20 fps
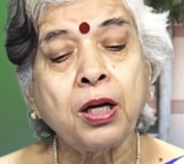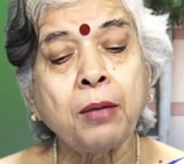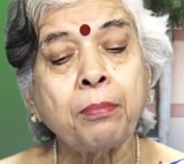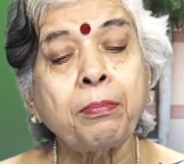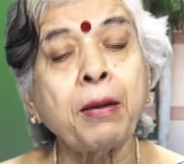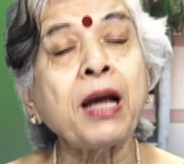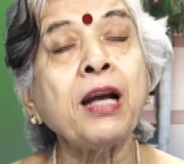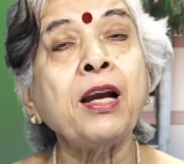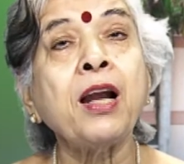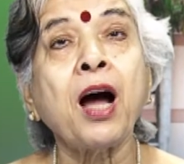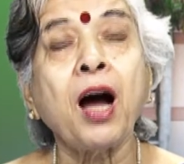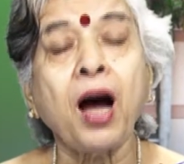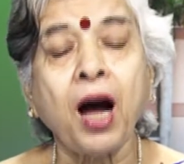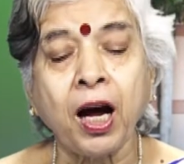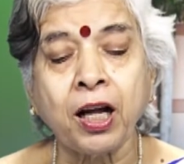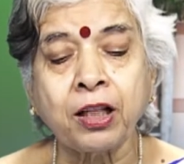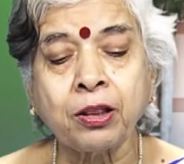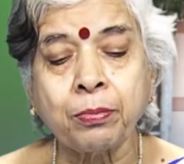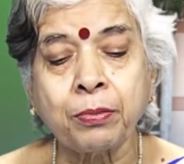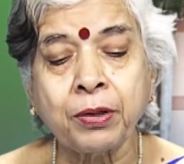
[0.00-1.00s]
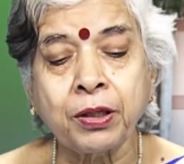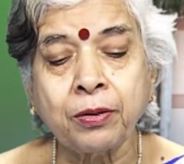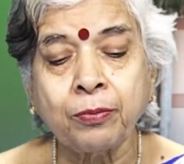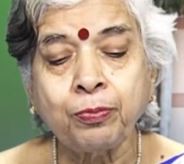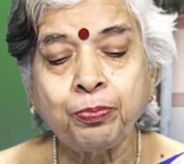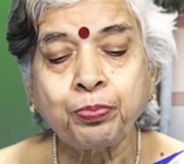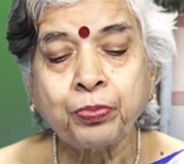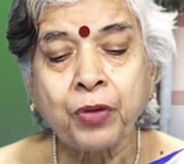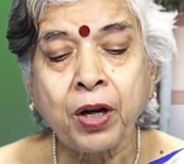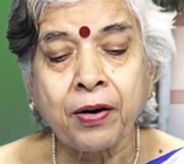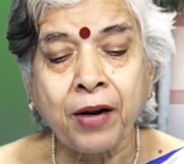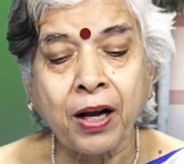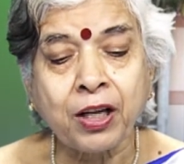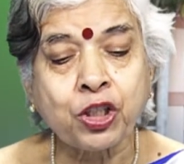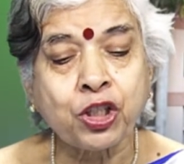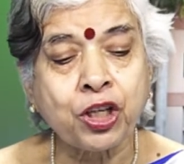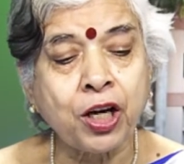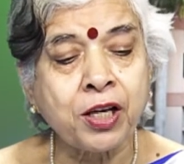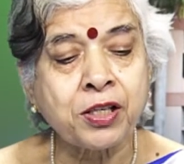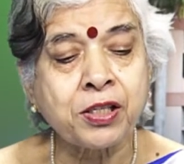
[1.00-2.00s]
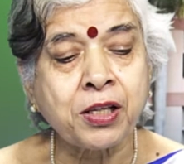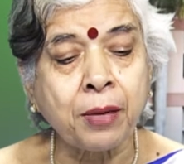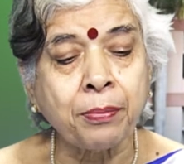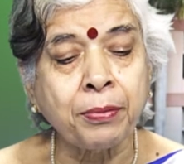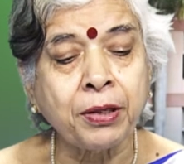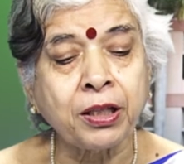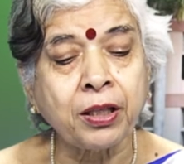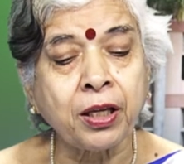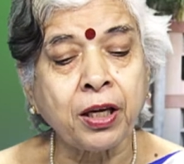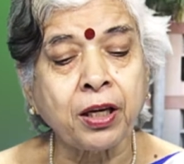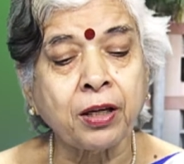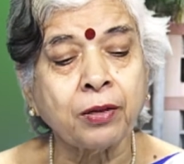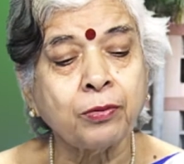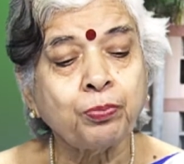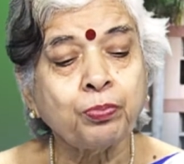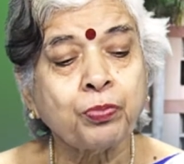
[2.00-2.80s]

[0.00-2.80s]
Mahila Atma Raksha Samiti.